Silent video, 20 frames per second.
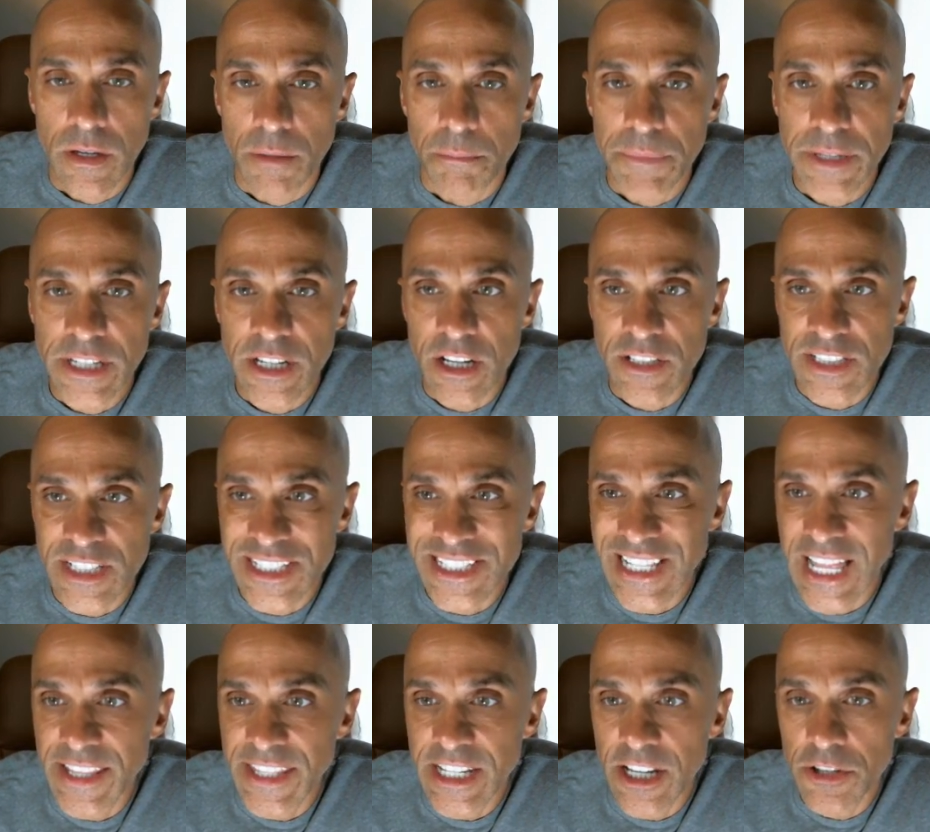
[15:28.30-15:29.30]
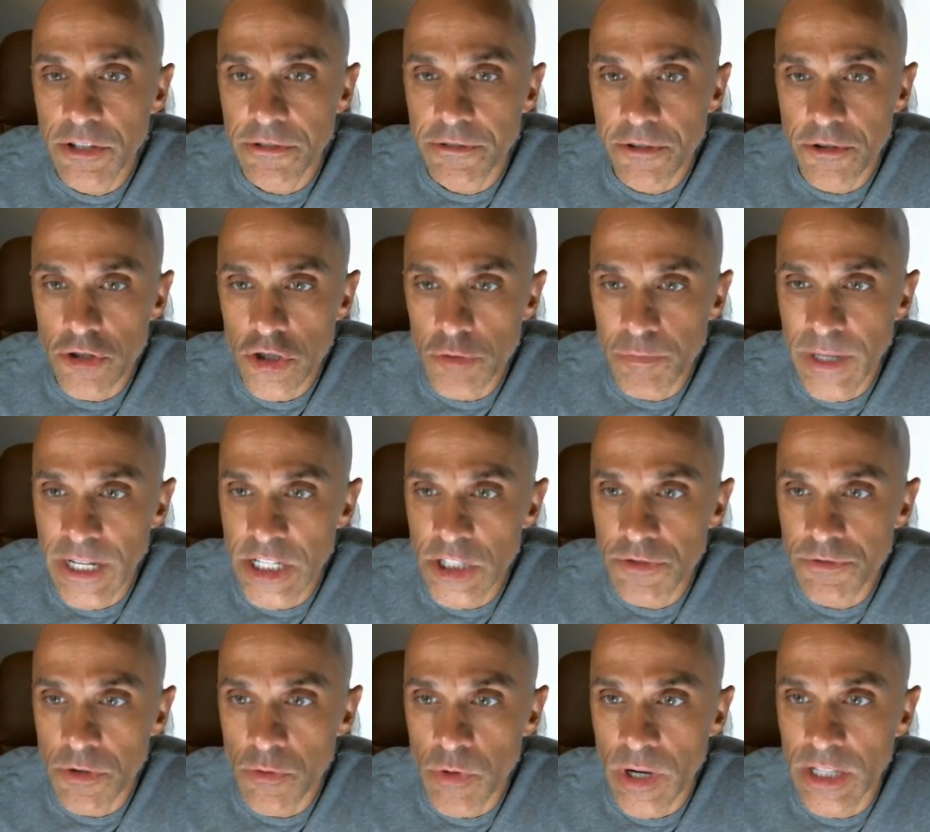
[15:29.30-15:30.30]
because it's landing on the first page
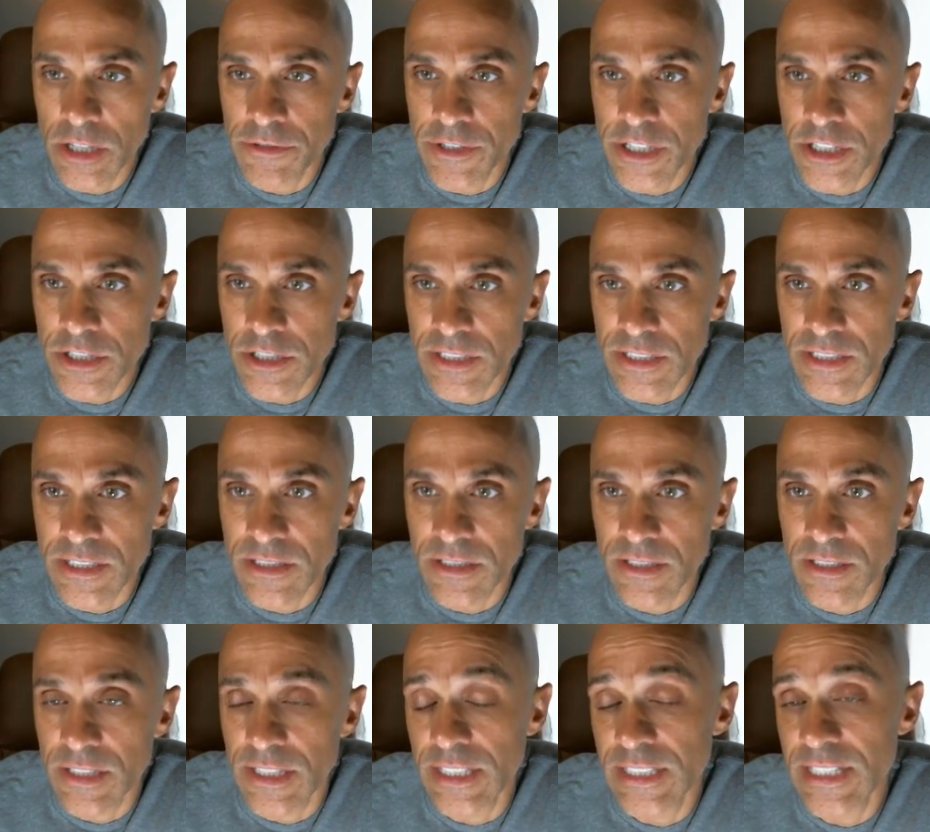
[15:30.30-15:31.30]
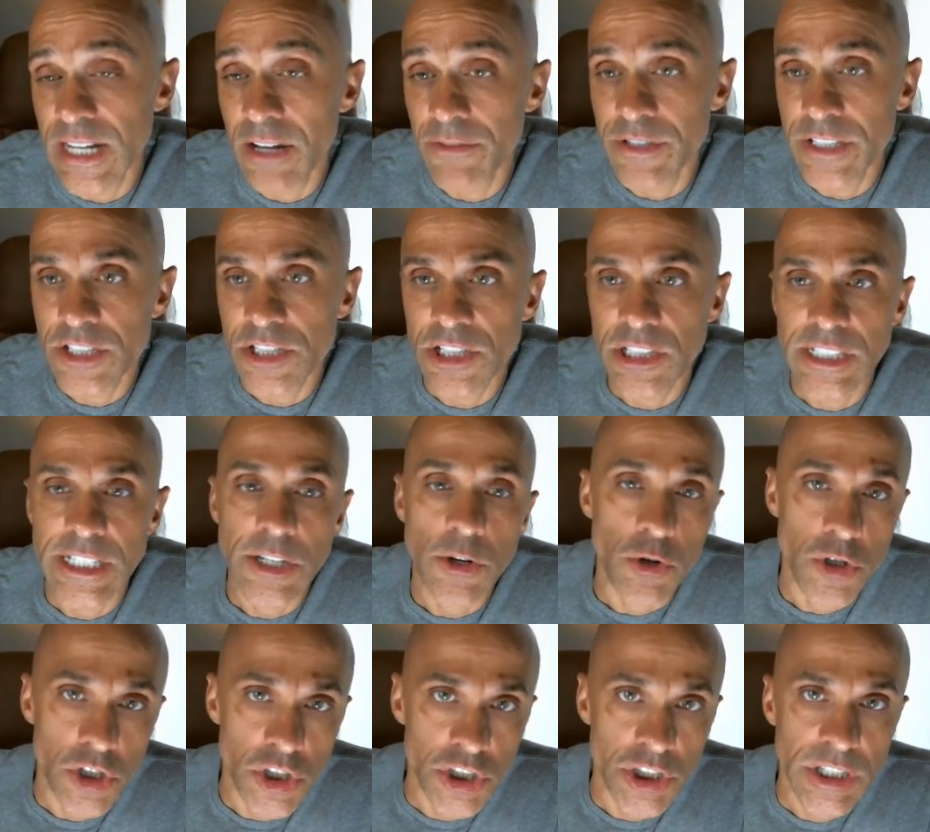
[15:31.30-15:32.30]
for relevance. He's obviously,
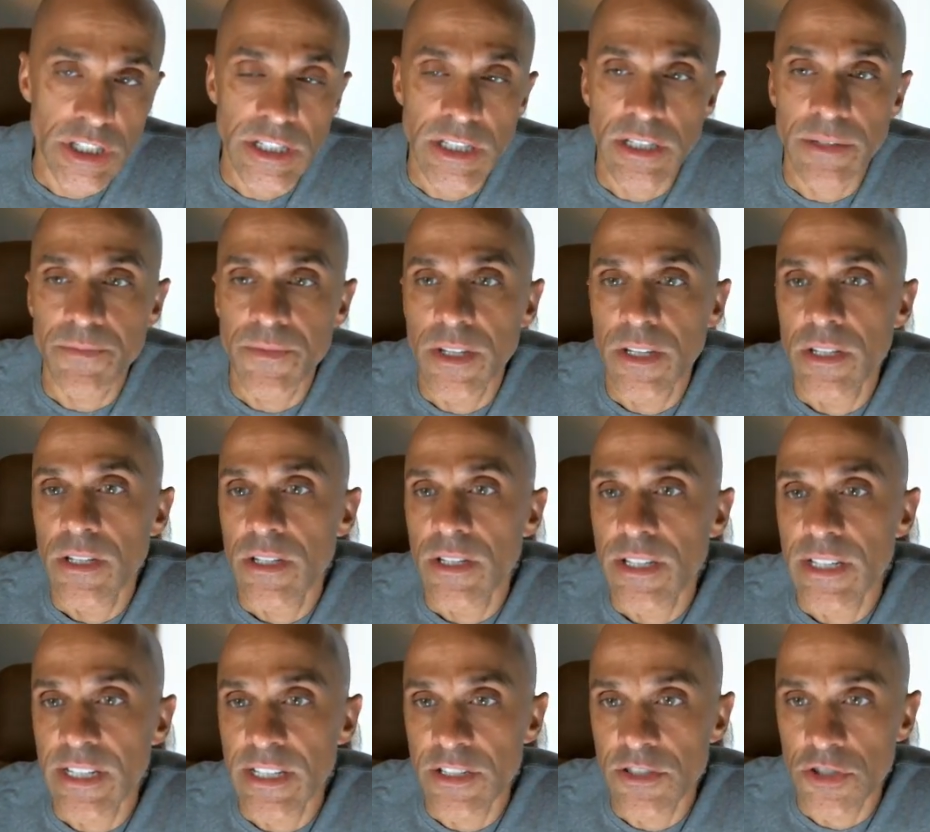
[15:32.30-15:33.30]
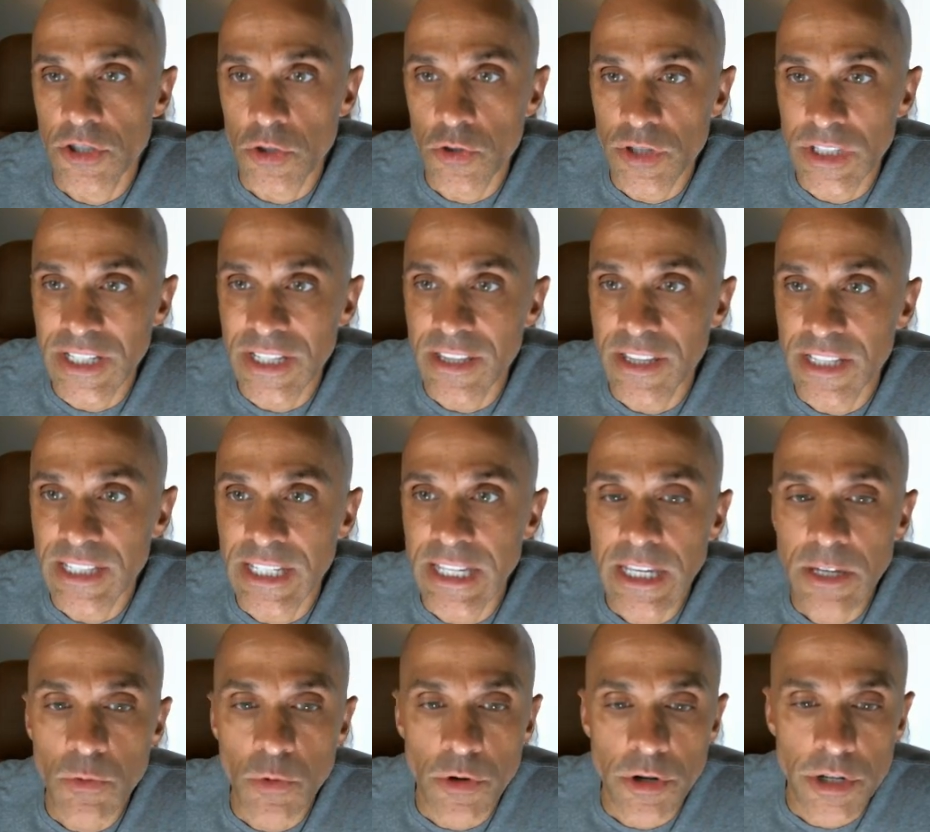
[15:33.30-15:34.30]
or she is using the
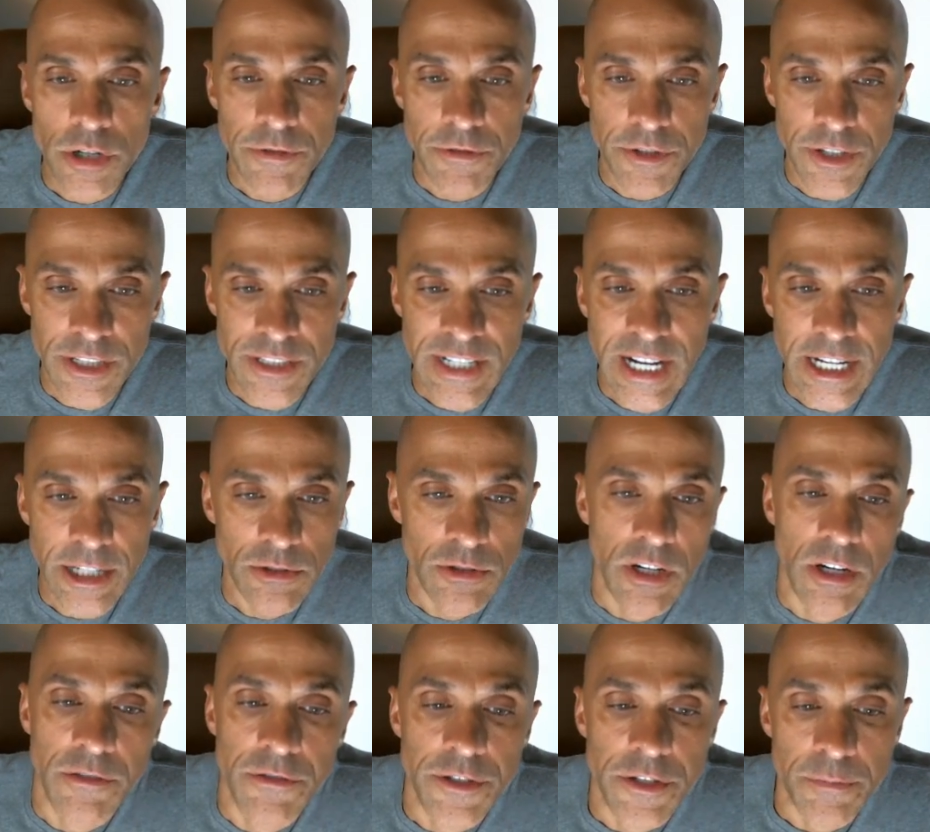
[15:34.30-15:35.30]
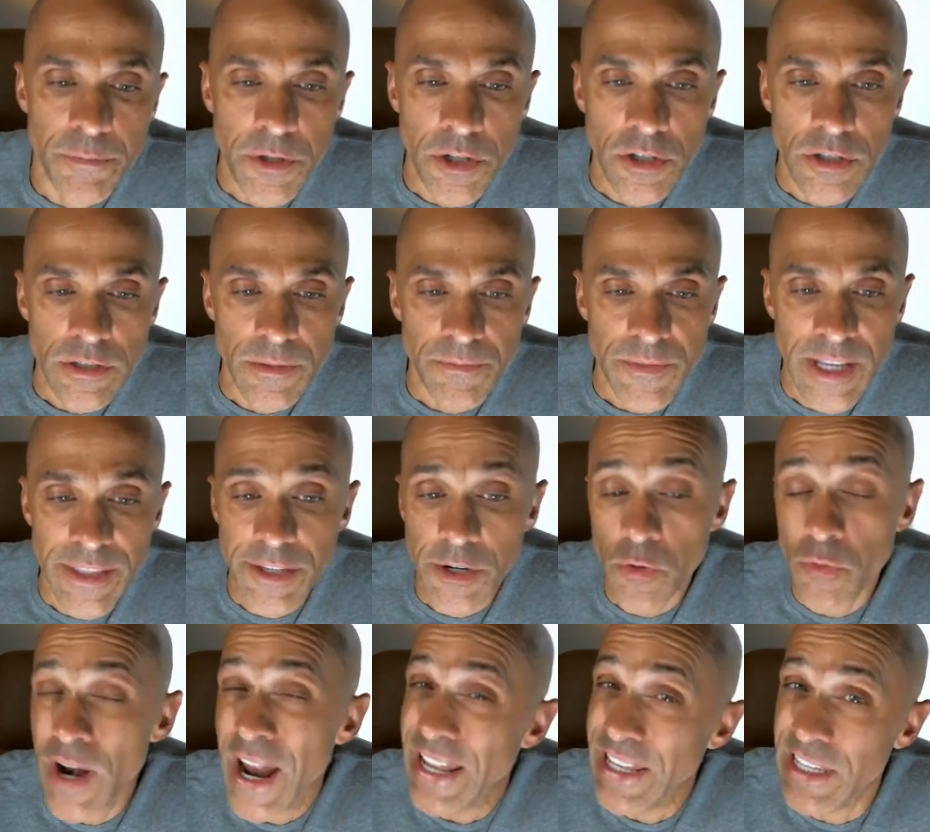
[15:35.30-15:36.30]
keyword for the title of their book, and they're
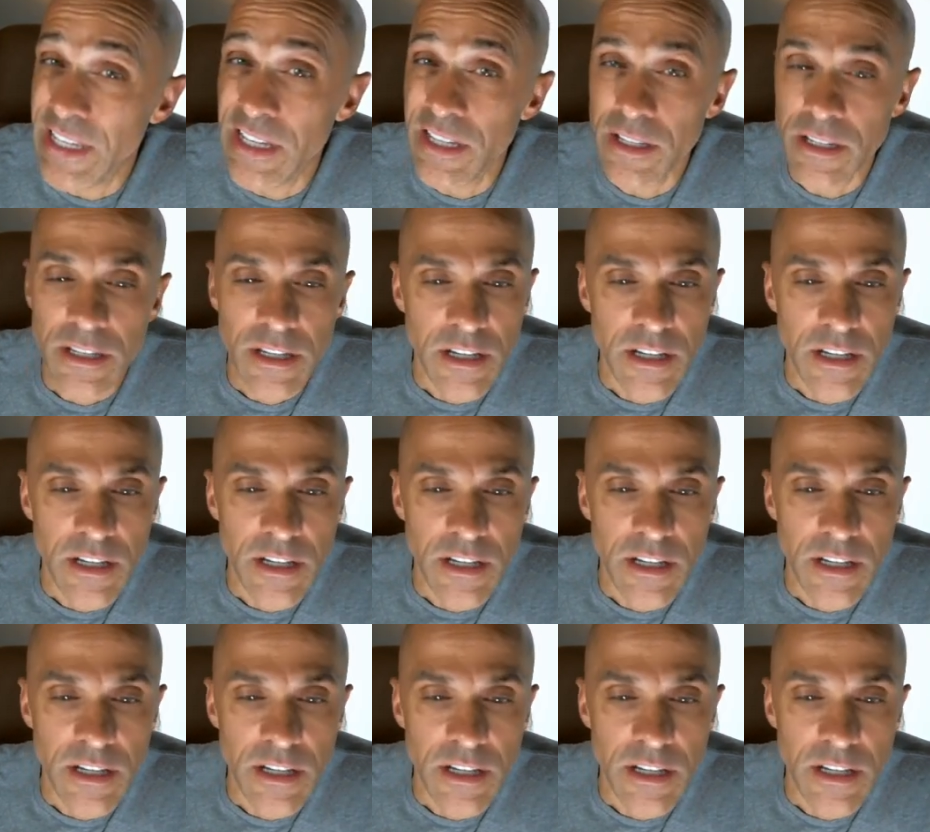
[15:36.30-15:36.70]
ranking